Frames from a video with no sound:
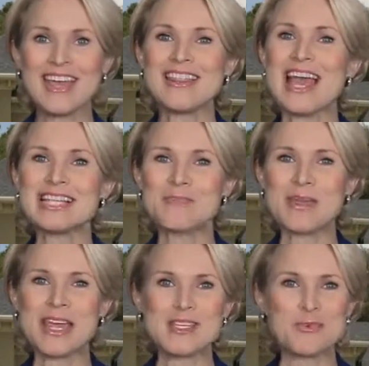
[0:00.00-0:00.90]
And that's
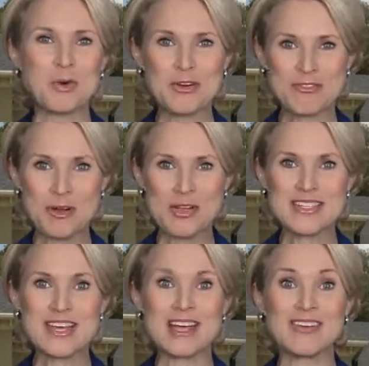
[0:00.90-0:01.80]
because we're
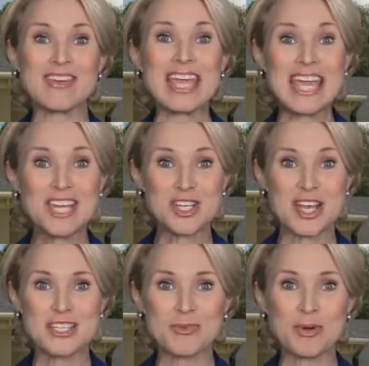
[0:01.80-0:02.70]
focused on giving each
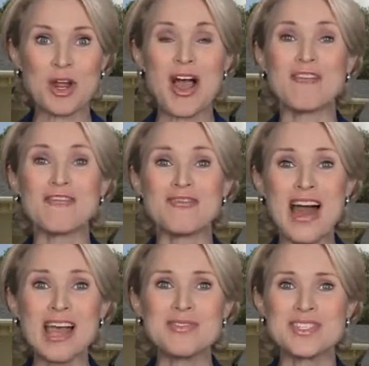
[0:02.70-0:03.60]
customer a
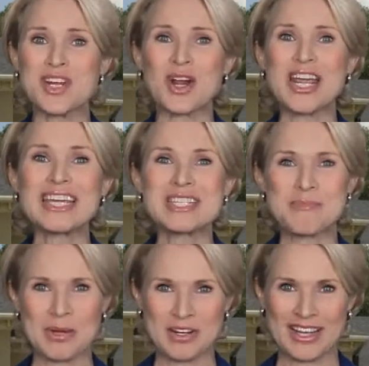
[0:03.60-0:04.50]
5-star
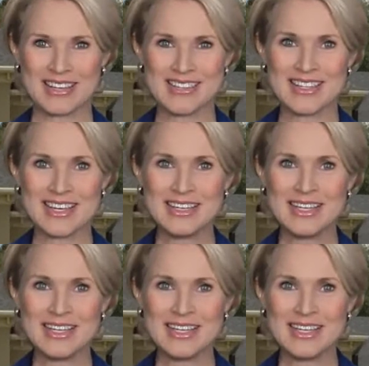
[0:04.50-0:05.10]
experience.